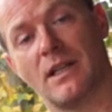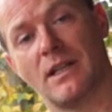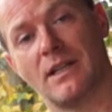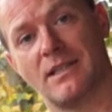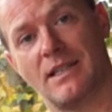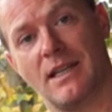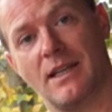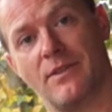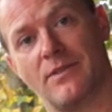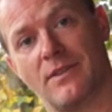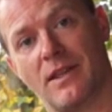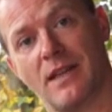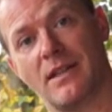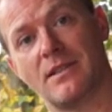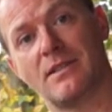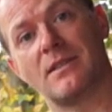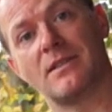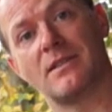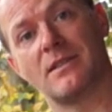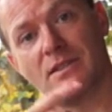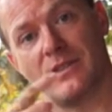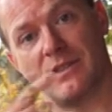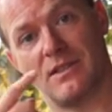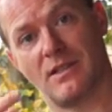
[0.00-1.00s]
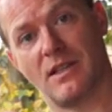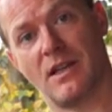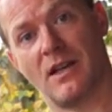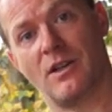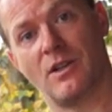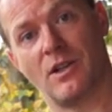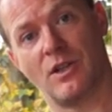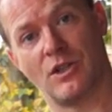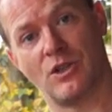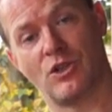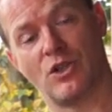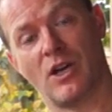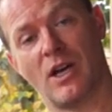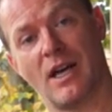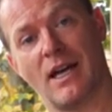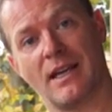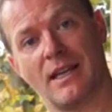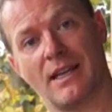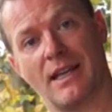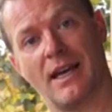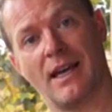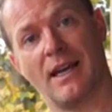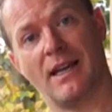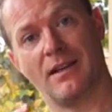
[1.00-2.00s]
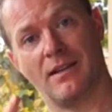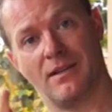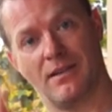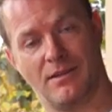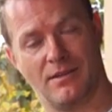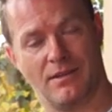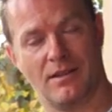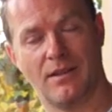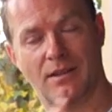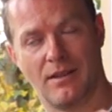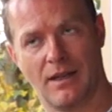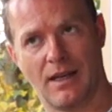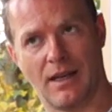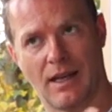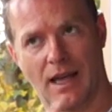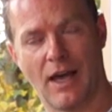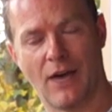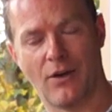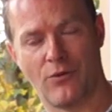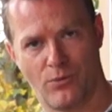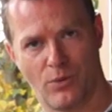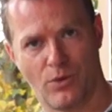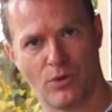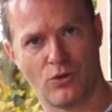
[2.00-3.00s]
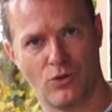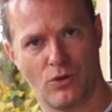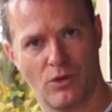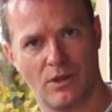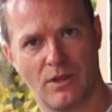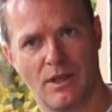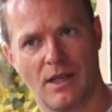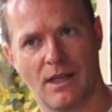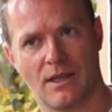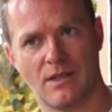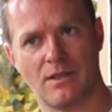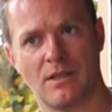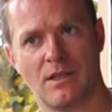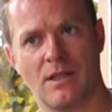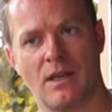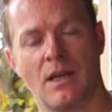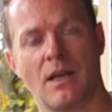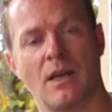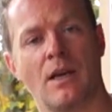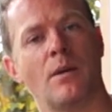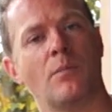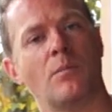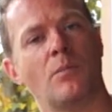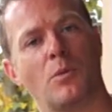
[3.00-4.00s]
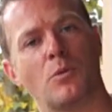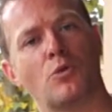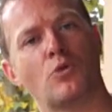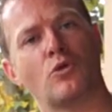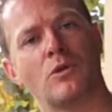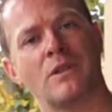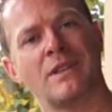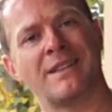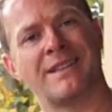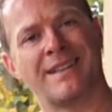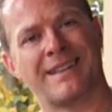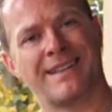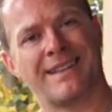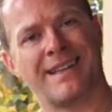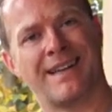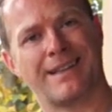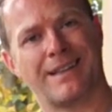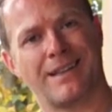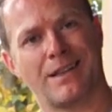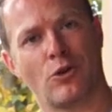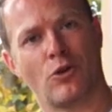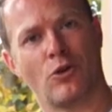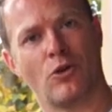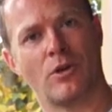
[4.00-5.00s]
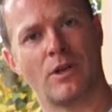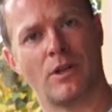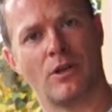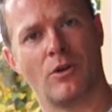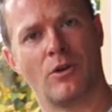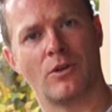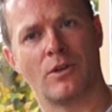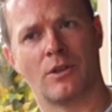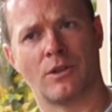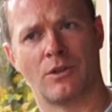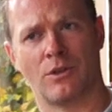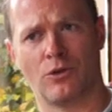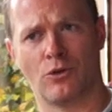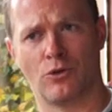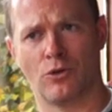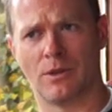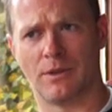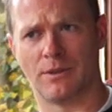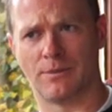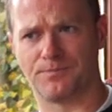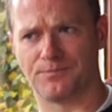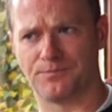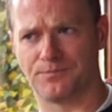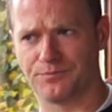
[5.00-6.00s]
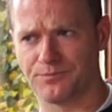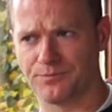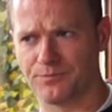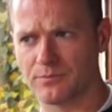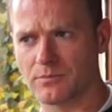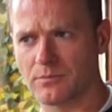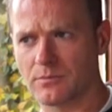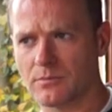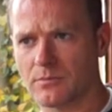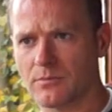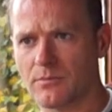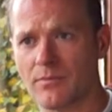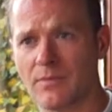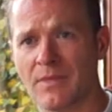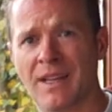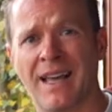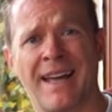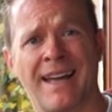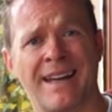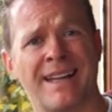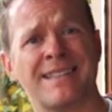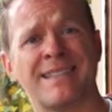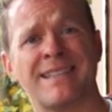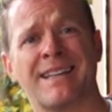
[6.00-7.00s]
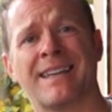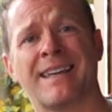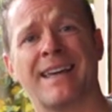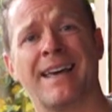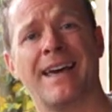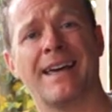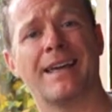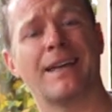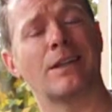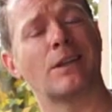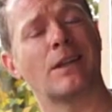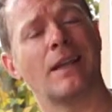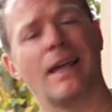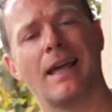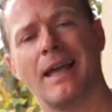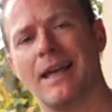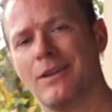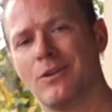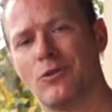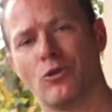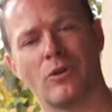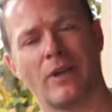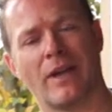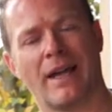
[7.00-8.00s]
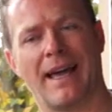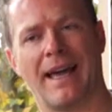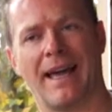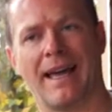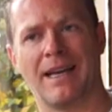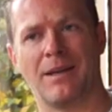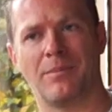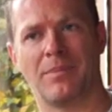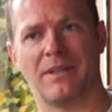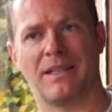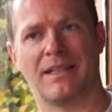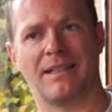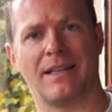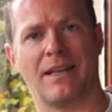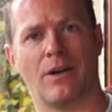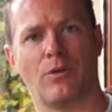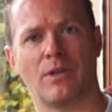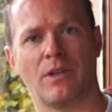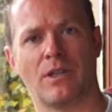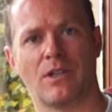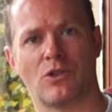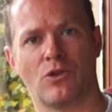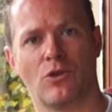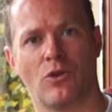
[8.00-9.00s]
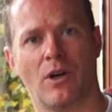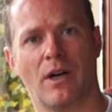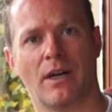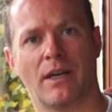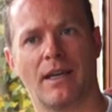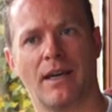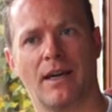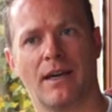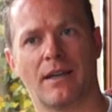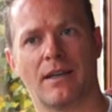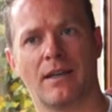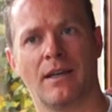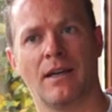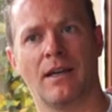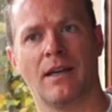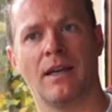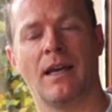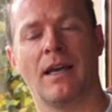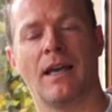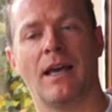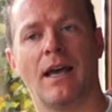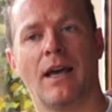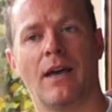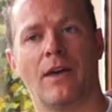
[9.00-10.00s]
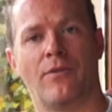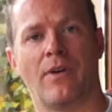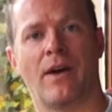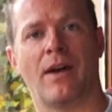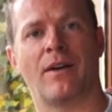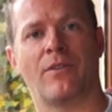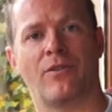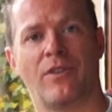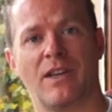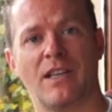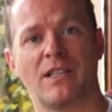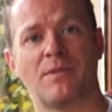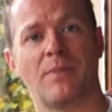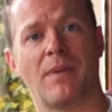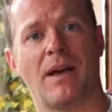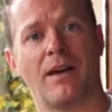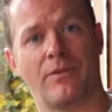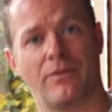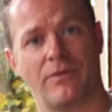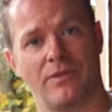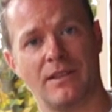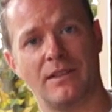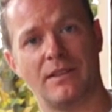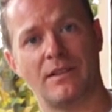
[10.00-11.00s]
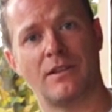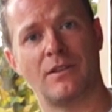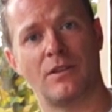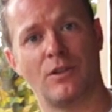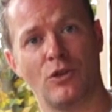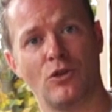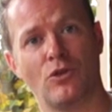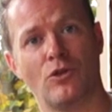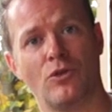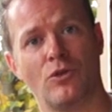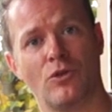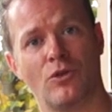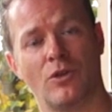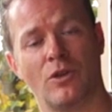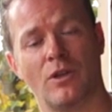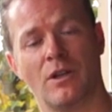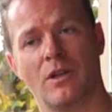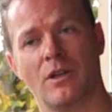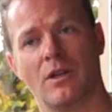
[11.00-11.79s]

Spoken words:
to a safe distance and start and try again if we're doing this. But we don't need to kick the dog in order to do it. And it's a kick. Don't let anybody tell you it's not a kick. If I raise my feet to you,